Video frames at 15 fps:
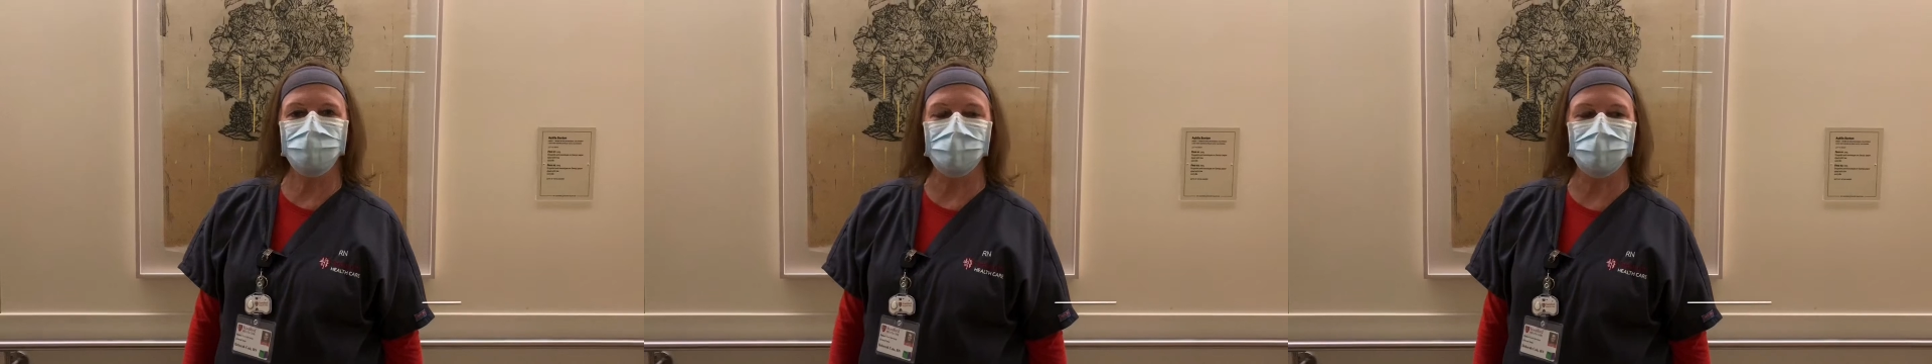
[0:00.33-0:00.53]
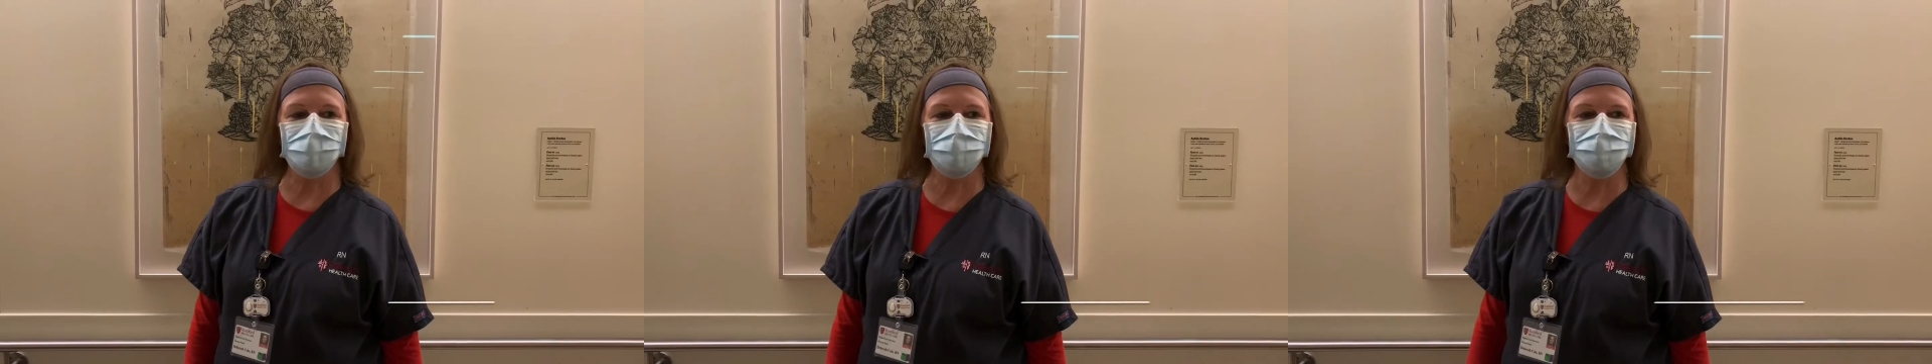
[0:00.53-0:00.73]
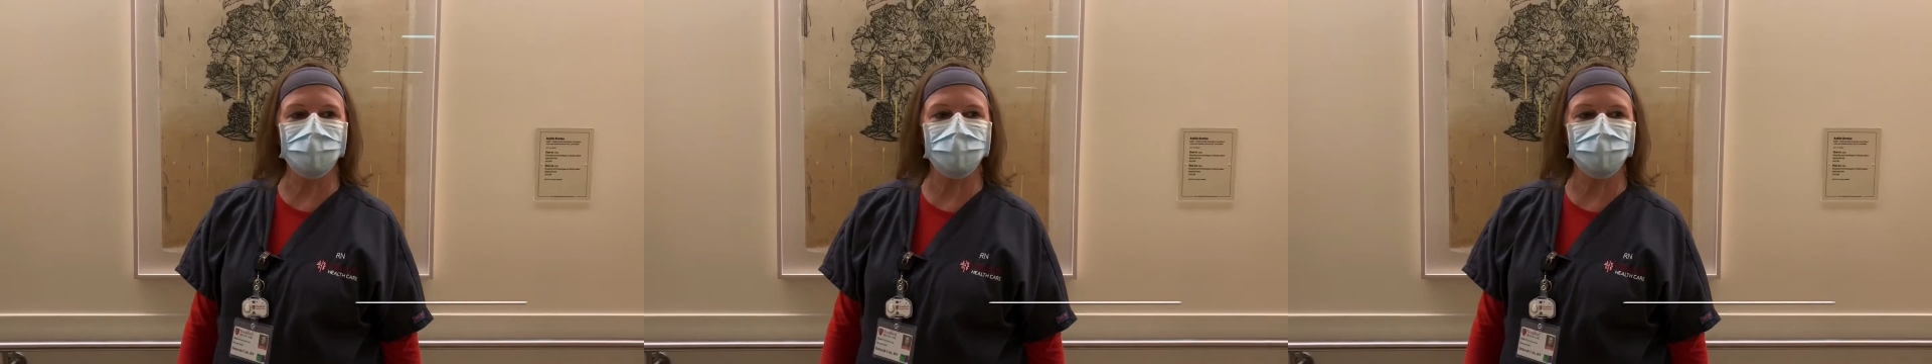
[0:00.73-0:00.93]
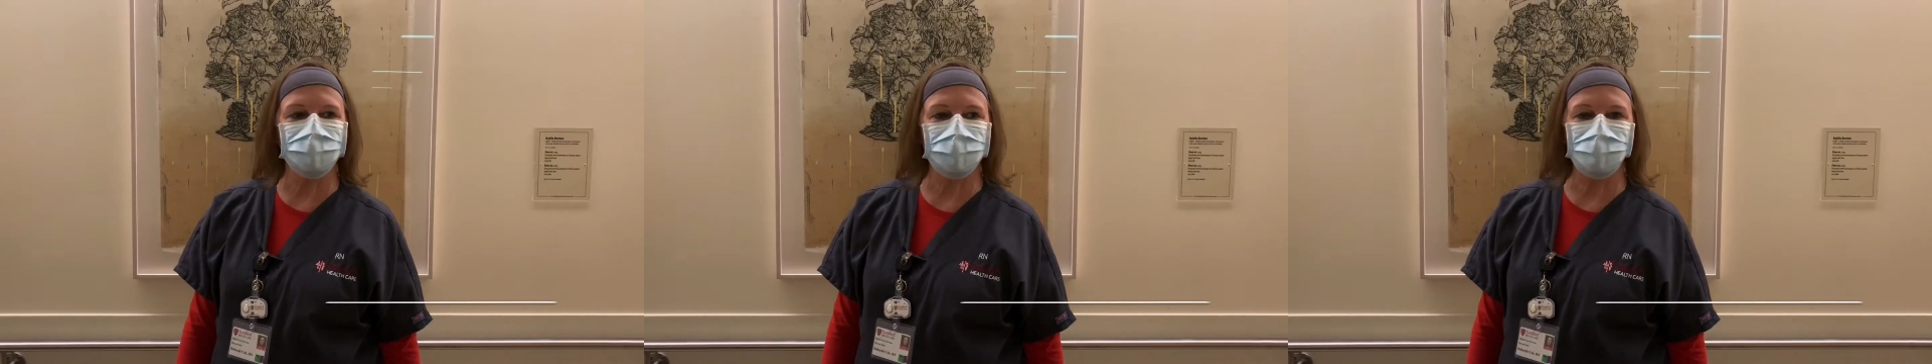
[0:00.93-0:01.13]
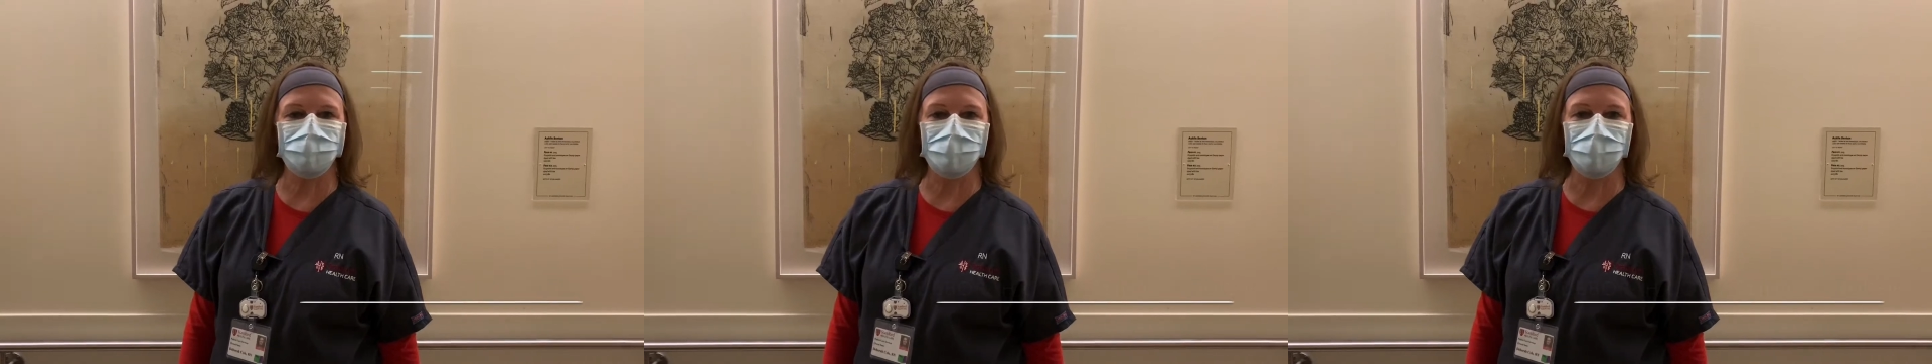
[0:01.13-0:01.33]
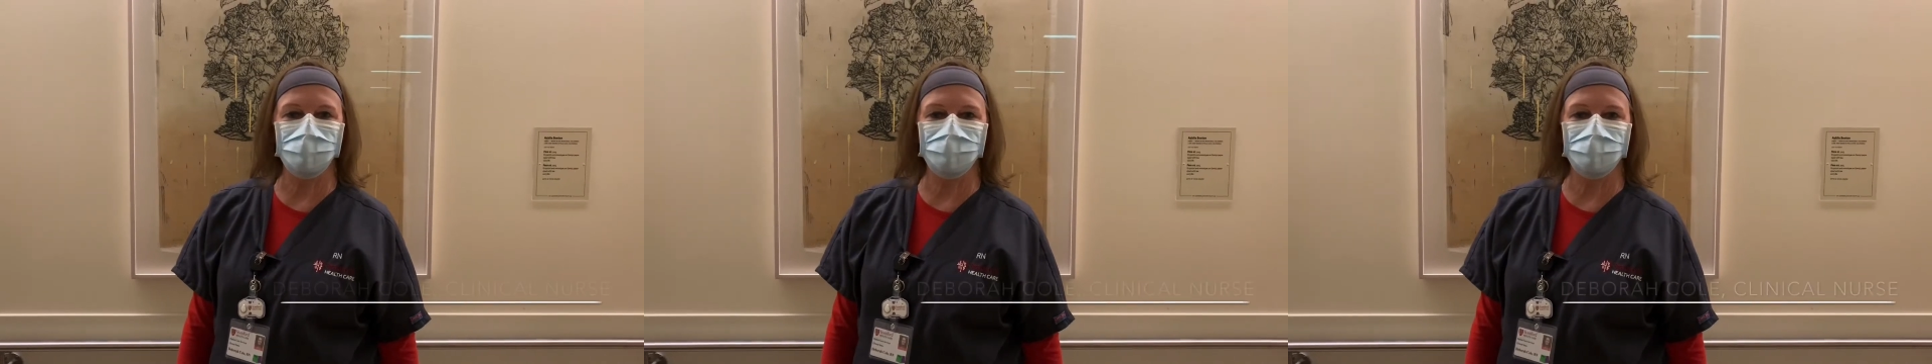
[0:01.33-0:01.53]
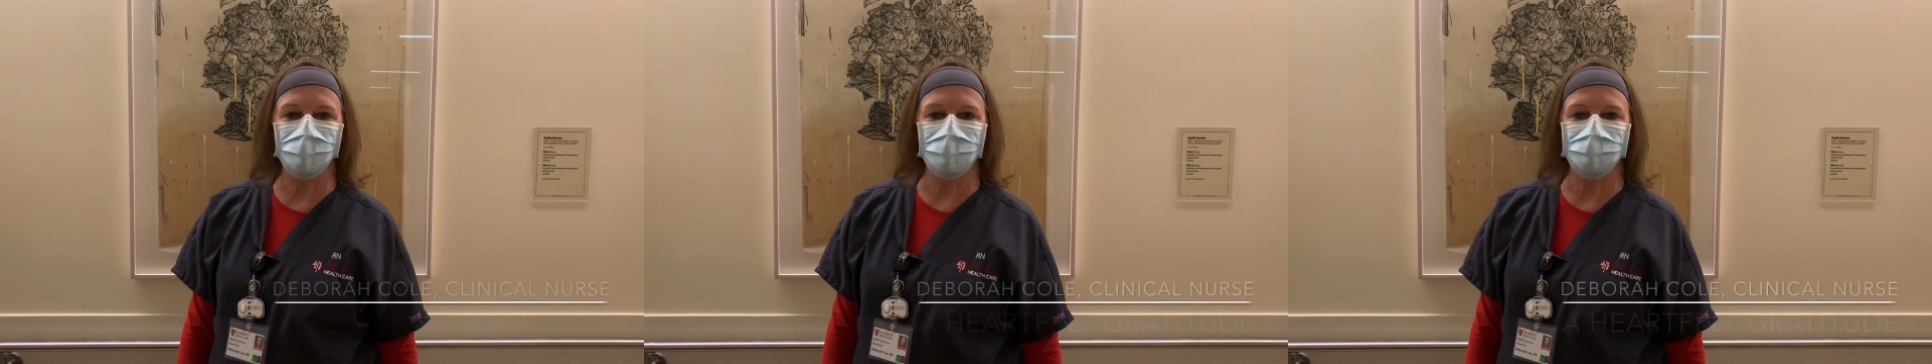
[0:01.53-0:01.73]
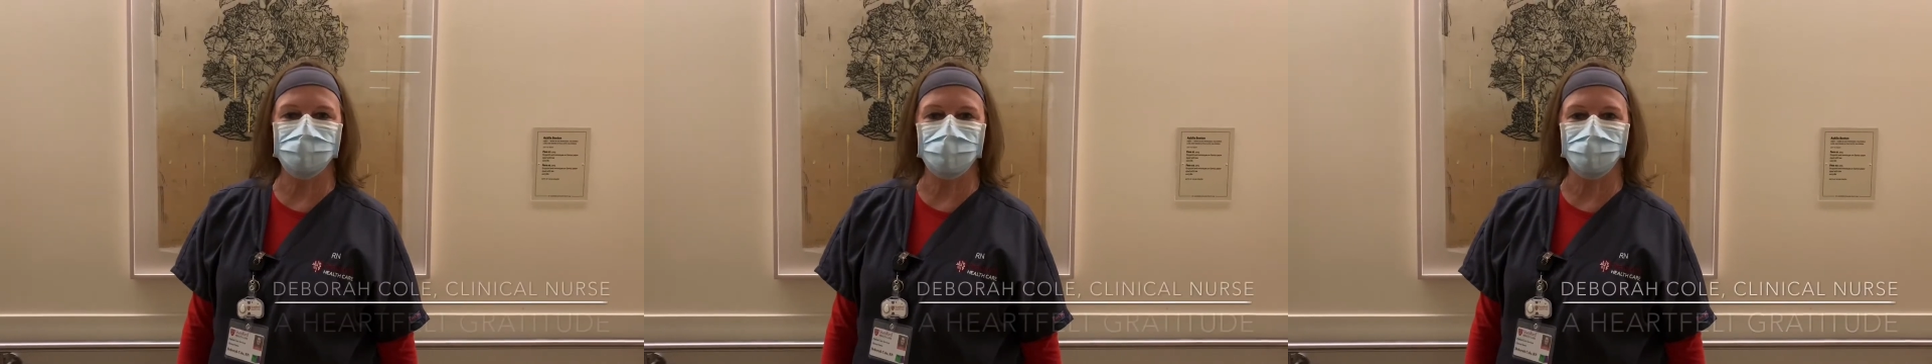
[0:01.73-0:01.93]
my name is Deborah
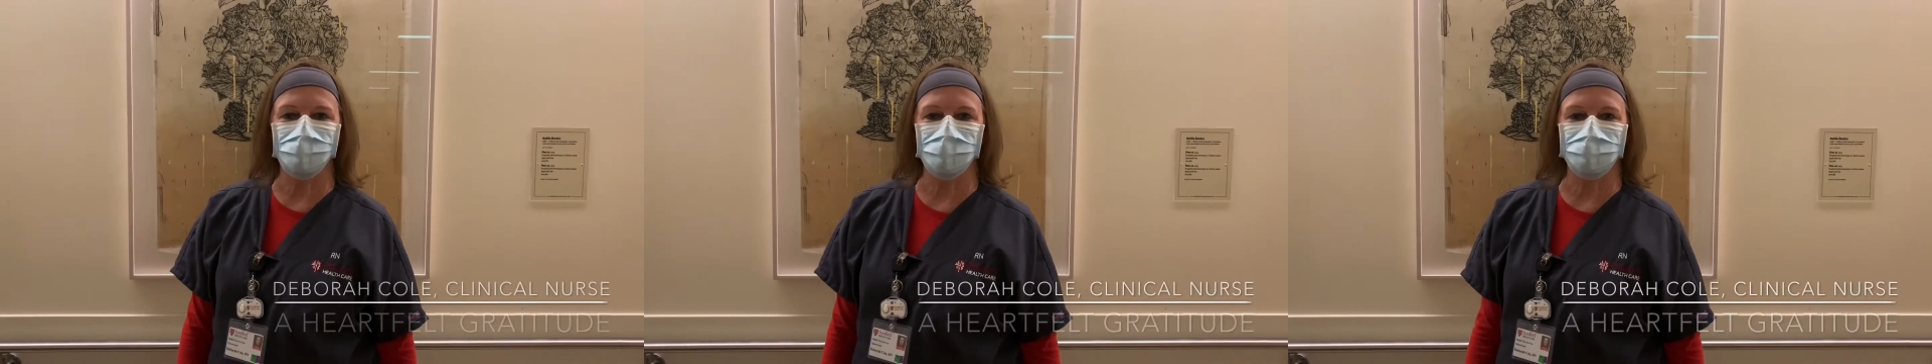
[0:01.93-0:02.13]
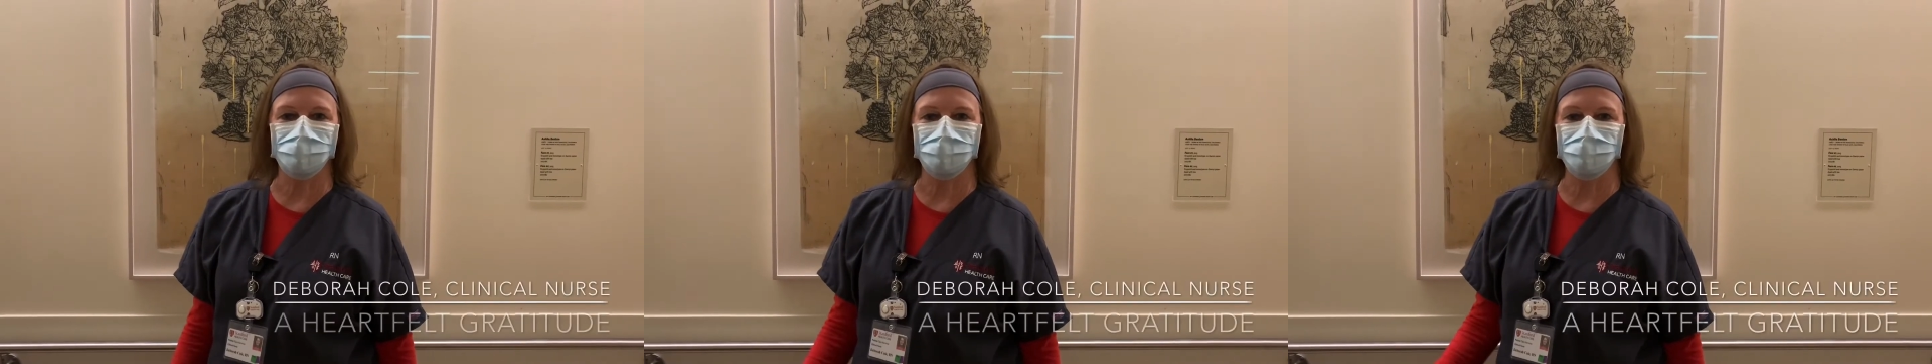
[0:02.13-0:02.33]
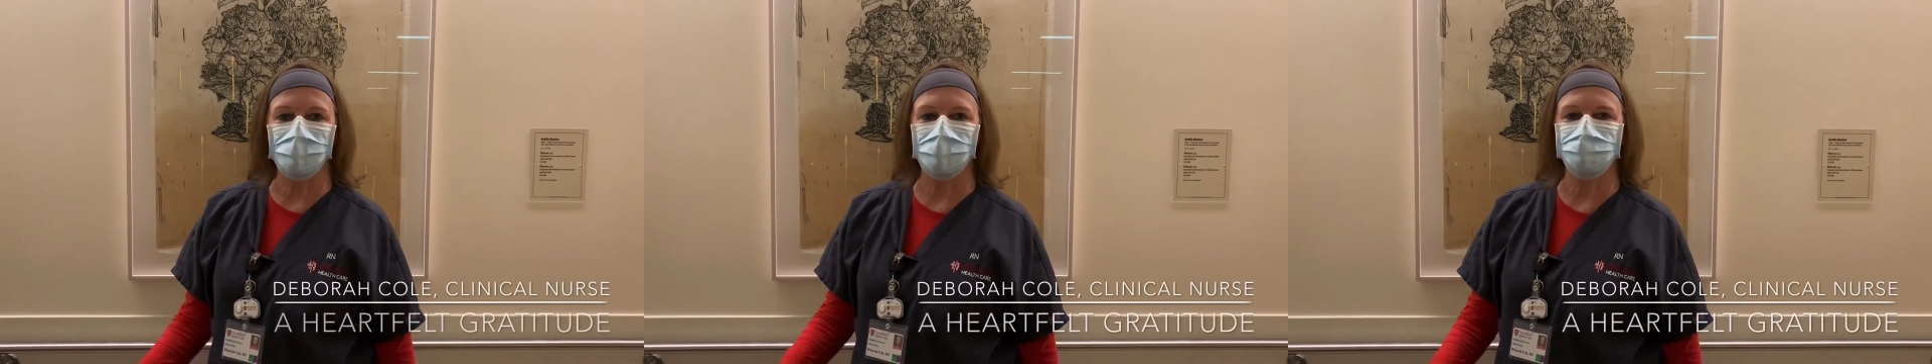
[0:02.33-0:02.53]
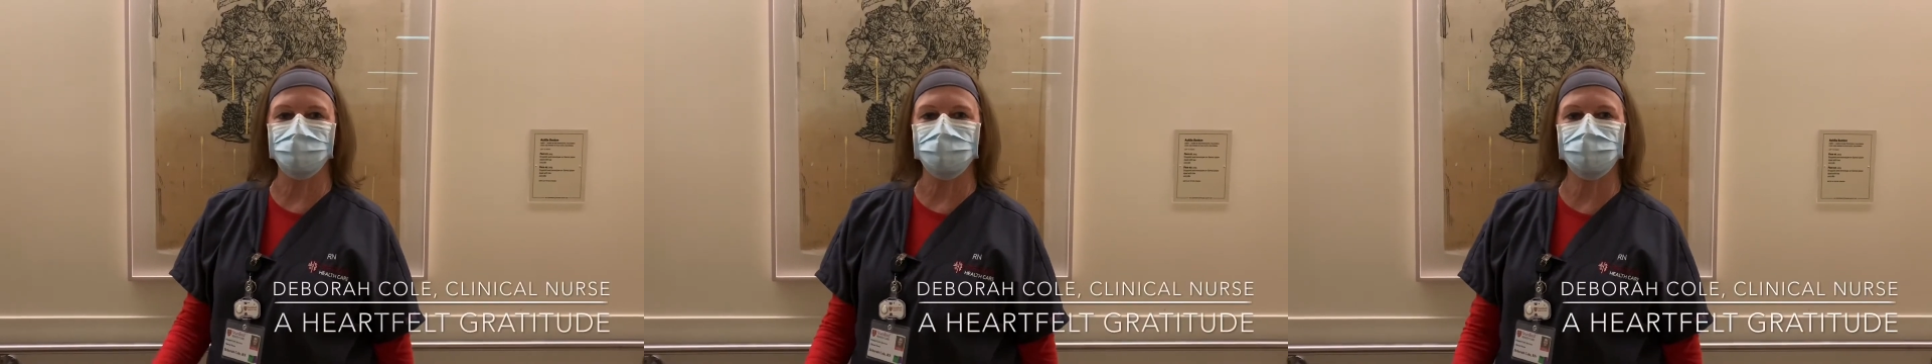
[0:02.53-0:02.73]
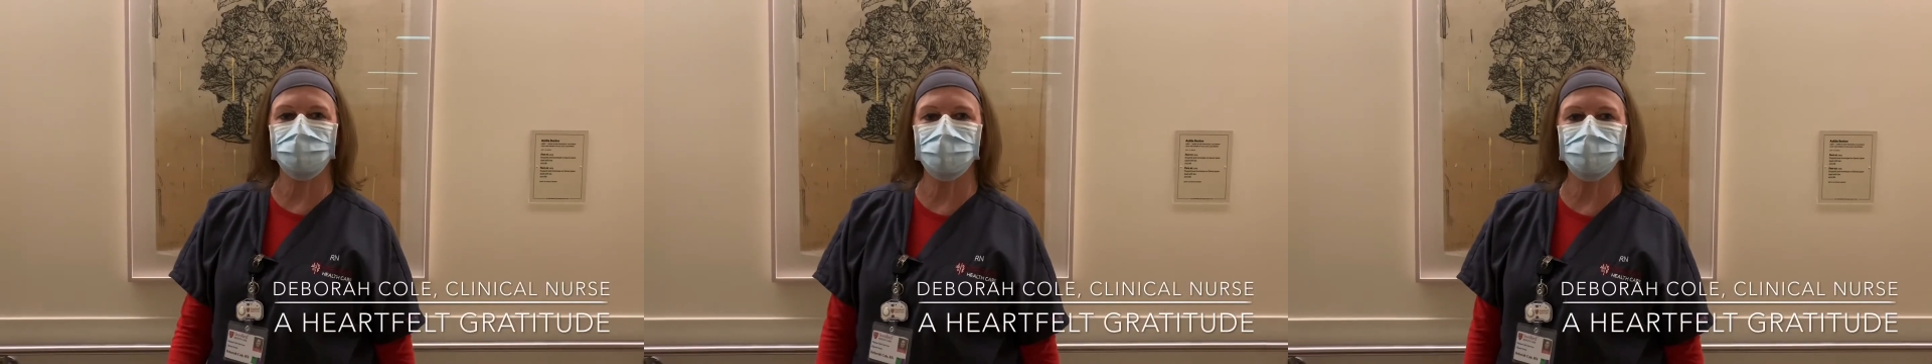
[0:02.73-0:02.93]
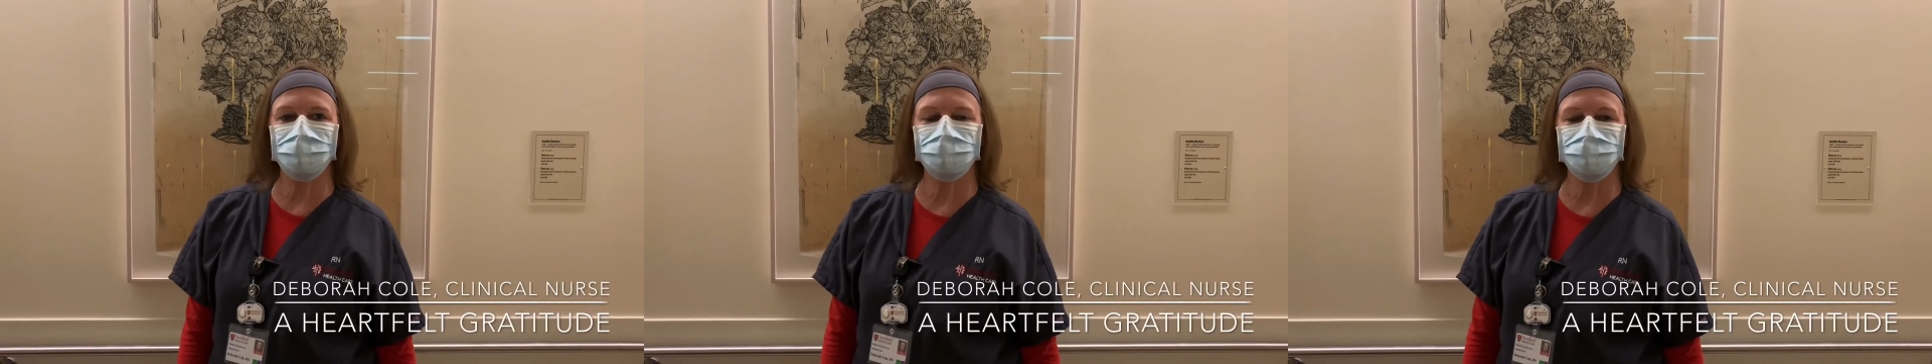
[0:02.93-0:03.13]
and I work on M6,